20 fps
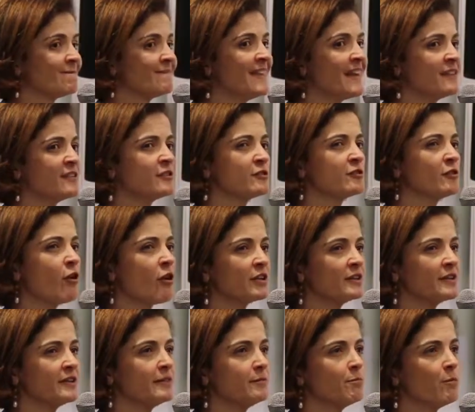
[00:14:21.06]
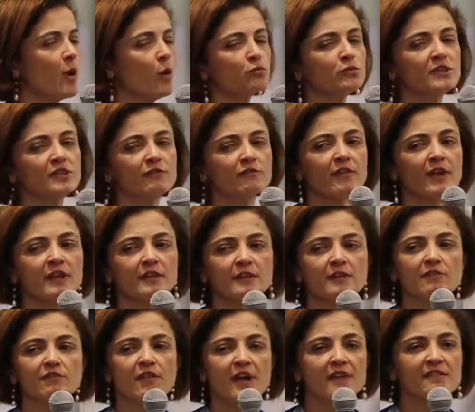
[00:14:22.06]
does not
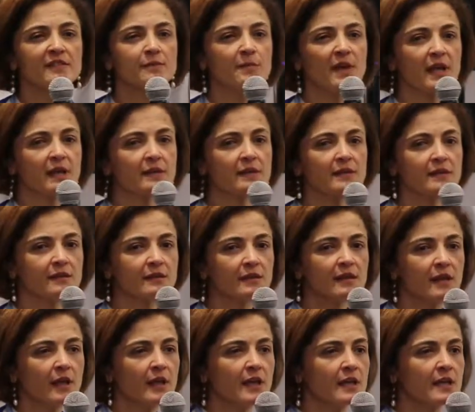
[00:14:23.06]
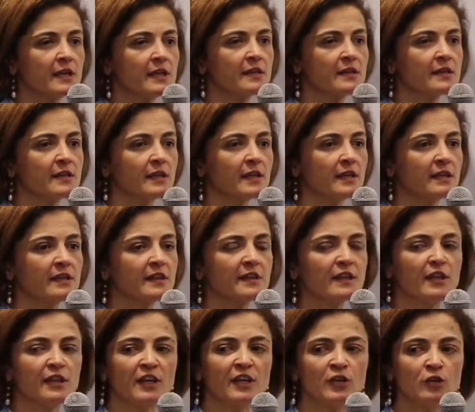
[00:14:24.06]
motivate investment in
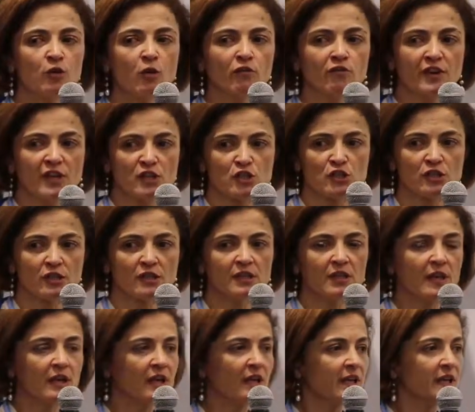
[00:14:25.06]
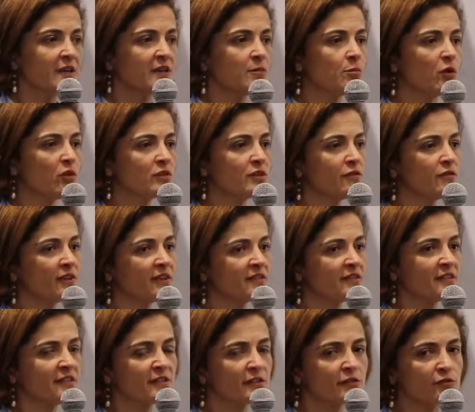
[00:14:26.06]
innovation. It
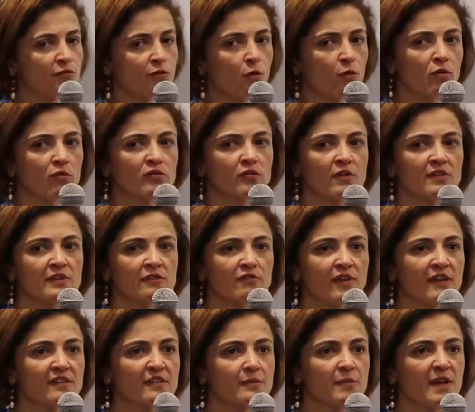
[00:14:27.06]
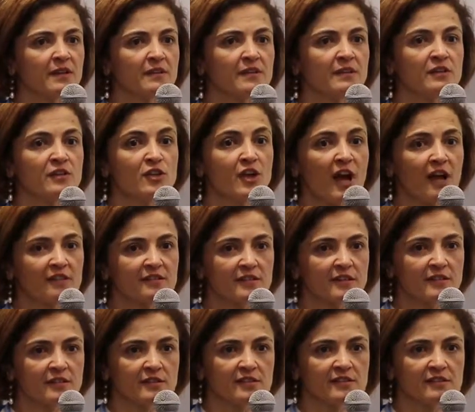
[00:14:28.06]
motivates its focus on investment in the
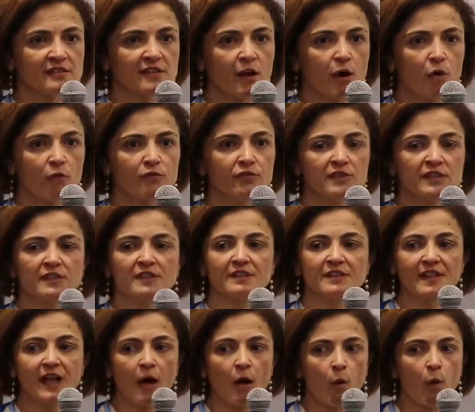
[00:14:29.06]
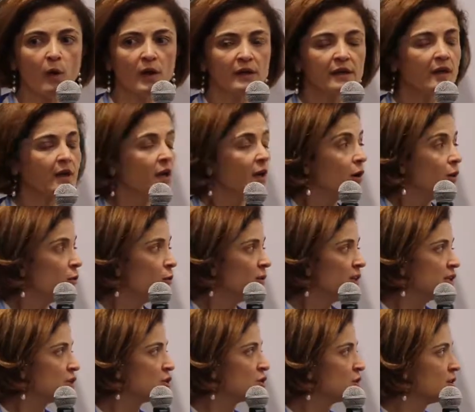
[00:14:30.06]
asset itself, in the tower,
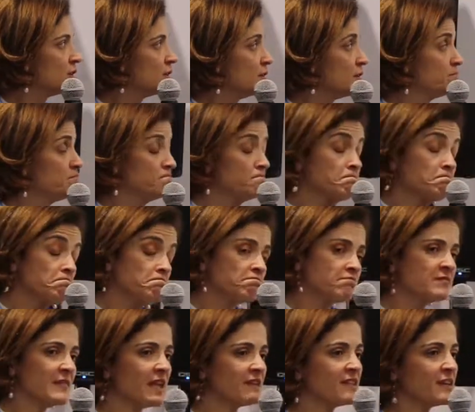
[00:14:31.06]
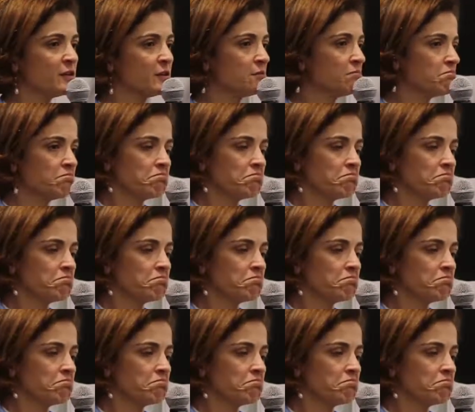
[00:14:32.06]
which doesn't